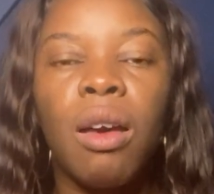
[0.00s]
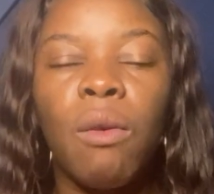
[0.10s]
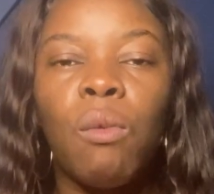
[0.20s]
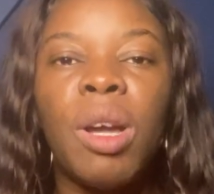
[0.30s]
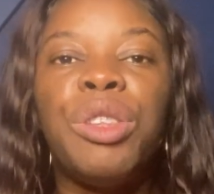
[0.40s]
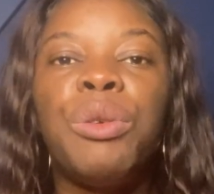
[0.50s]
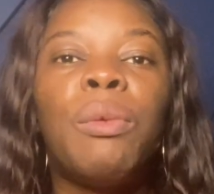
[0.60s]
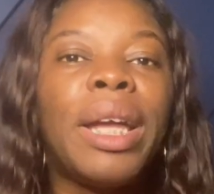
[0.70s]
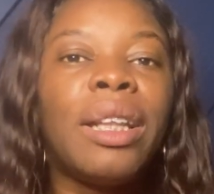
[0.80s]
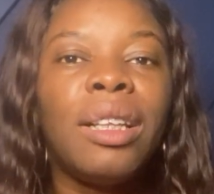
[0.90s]
When you
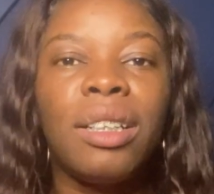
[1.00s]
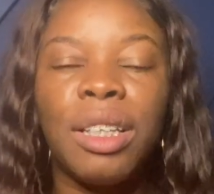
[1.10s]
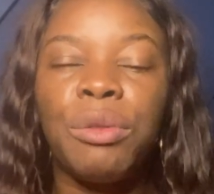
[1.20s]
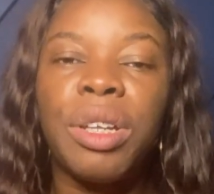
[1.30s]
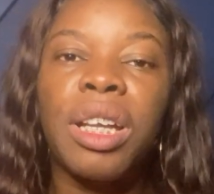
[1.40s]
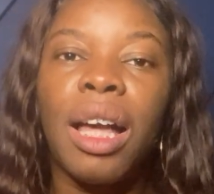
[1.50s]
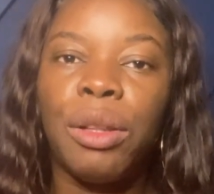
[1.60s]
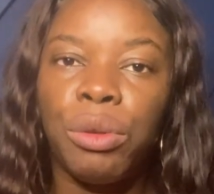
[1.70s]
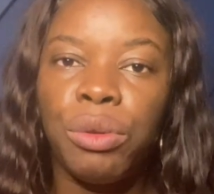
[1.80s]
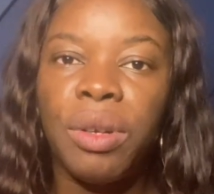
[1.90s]
win the green card
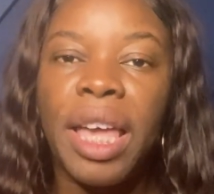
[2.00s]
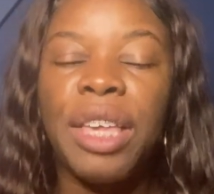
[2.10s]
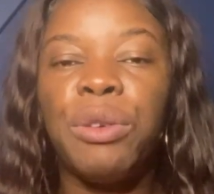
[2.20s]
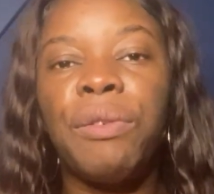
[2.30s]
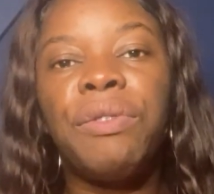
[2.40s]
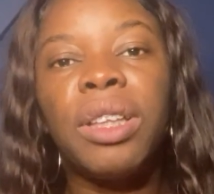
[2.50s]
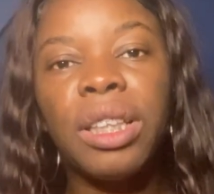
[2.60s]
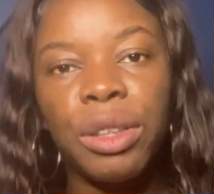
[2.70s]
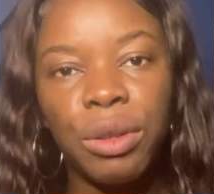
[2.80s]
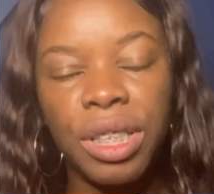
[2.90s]
lottery and you're
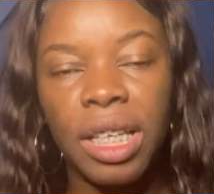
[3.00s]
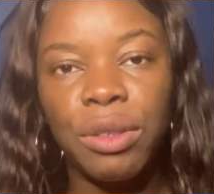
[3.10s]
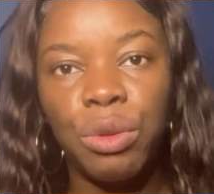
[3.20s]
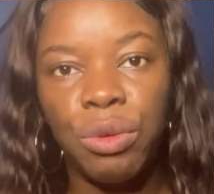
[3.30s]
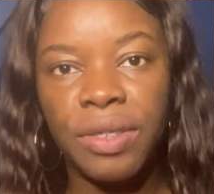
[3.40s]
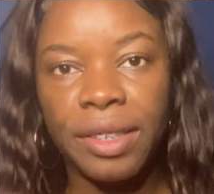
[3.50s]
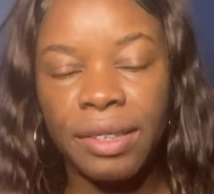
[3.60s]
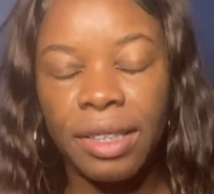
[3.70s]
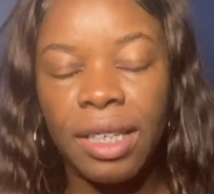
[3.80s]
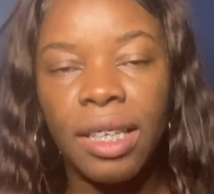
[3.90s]
filling your
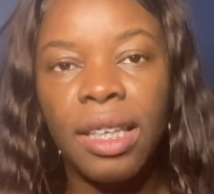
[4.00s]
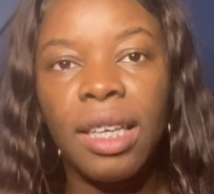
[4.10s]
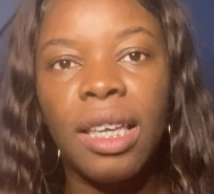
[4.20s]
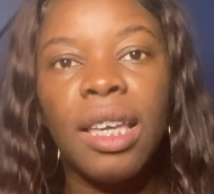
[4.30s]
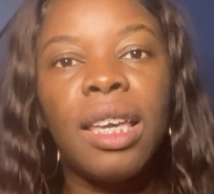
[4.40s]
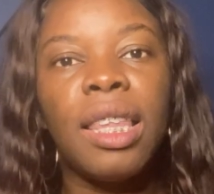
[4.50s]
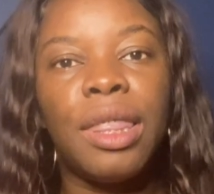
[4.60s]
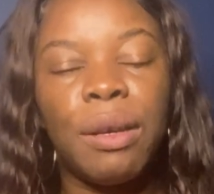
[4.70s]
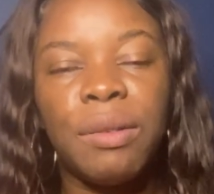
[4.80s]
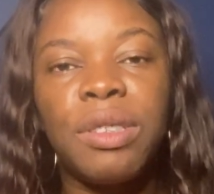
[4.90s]
DS260,
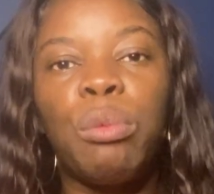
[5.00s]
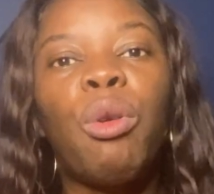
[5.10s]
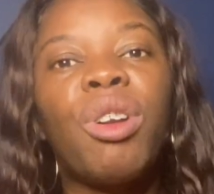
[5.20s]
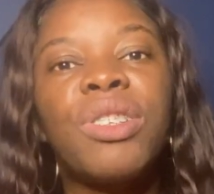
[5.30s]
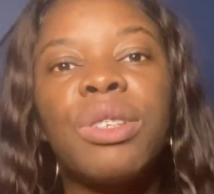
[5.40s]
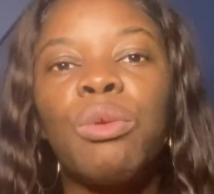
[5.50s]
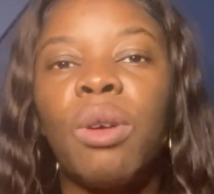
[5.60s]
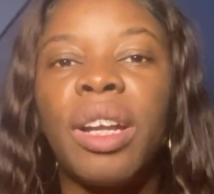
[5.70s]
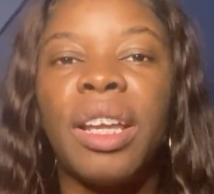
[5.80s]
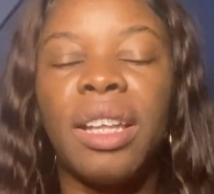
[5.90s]
there is a portion
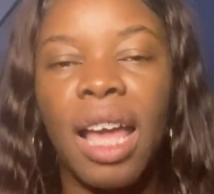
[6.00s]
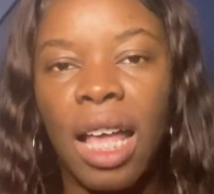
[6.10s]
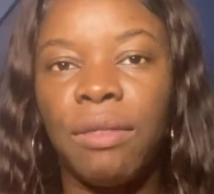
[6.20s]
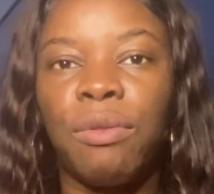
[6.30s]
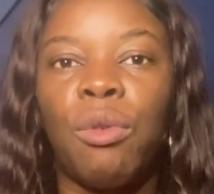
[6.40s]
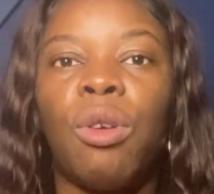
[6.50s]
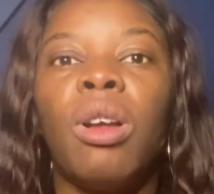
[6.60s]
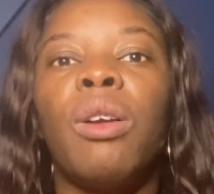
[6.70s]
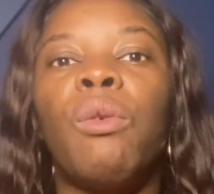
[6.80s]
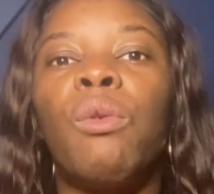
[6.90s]
where it asks for
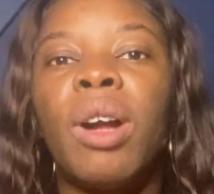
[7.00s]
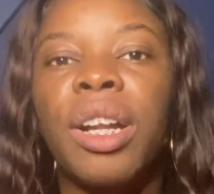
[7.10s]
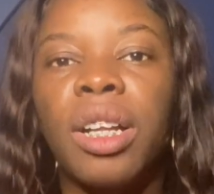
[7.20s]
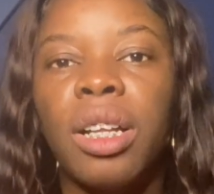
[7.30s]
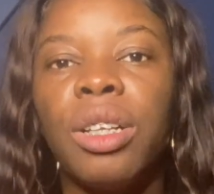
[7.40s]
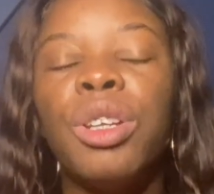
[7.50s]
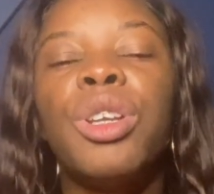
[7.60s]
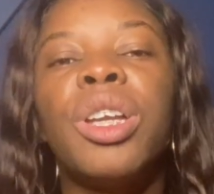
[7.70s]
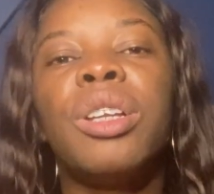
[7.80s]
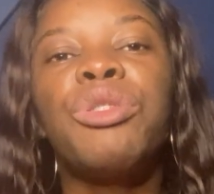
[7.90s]
work,
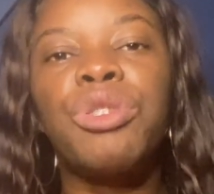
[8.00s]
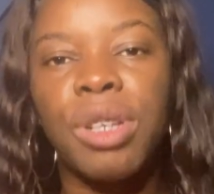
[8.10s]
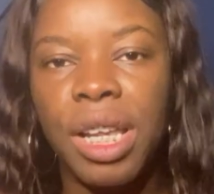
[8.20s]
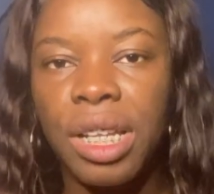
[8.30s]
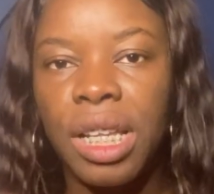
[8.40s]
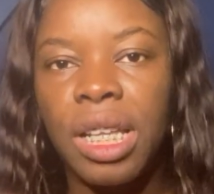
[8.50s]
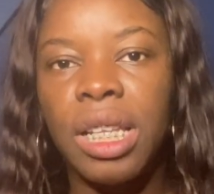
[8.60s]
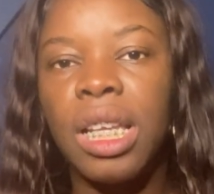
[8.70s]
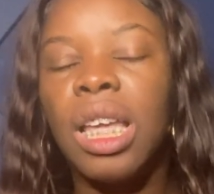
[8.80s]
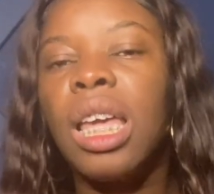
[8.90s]

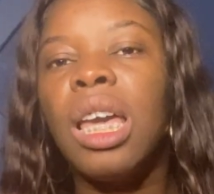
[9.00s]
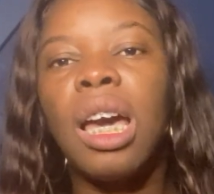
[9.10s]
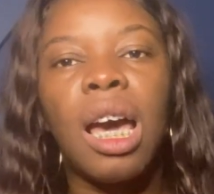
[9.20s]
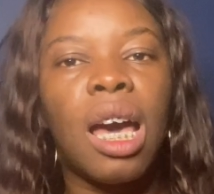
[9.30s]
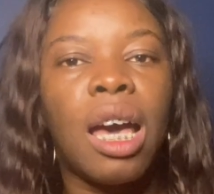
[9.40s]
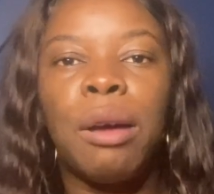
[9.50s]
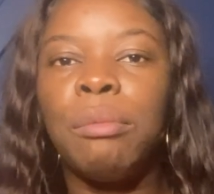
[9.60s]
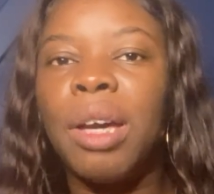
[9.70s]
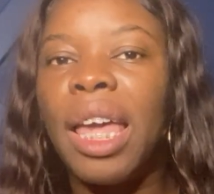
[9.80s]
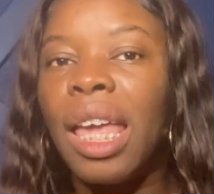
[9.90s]
training,
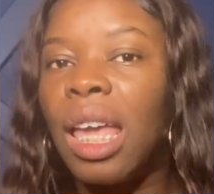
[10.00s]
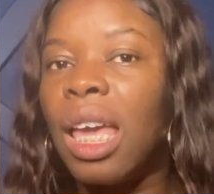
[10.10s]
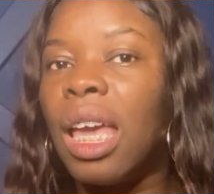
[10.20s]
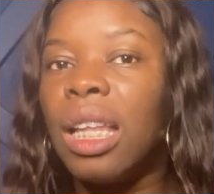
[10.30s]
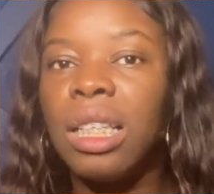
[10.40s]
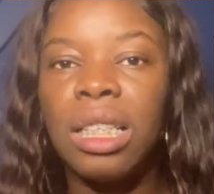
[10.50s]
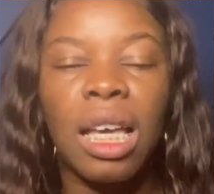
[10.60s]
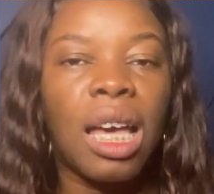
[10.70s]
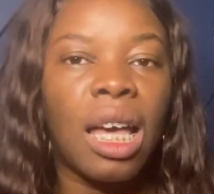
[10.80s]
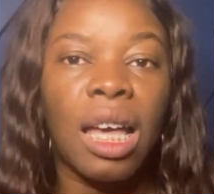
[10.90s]
and
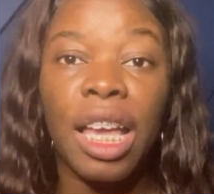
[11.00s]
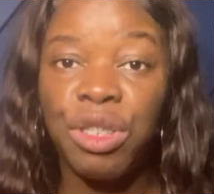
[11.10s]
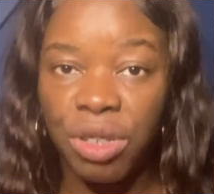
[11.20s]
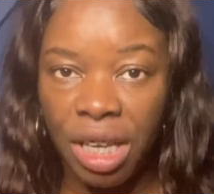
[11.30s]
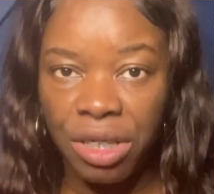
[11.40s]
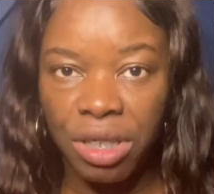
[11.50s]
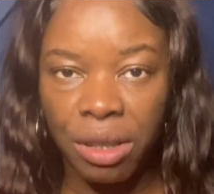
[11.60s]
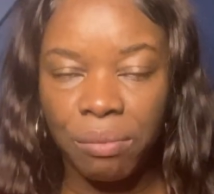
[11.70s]
education.